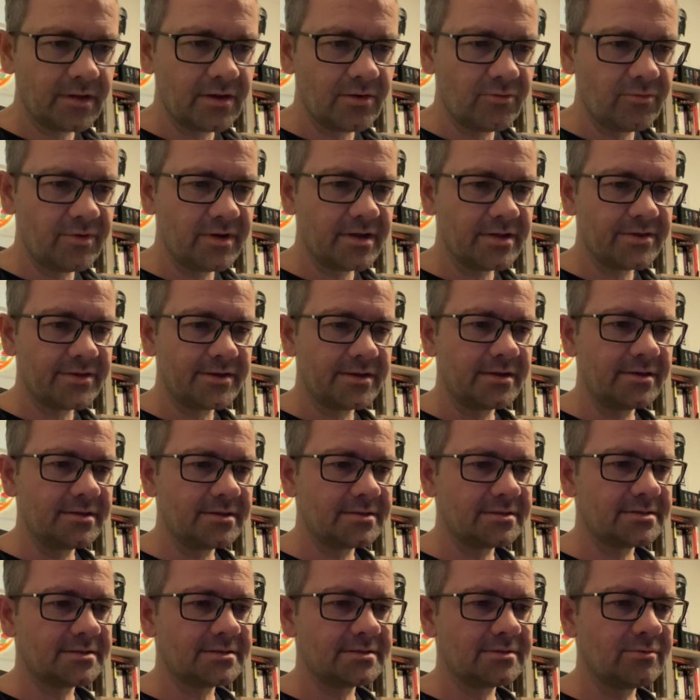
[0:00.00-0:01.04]
with
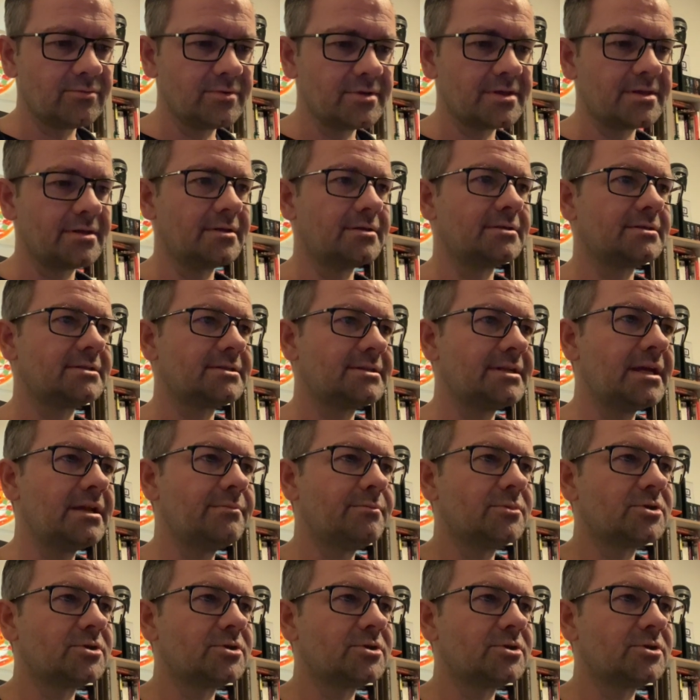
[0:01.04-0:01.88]
state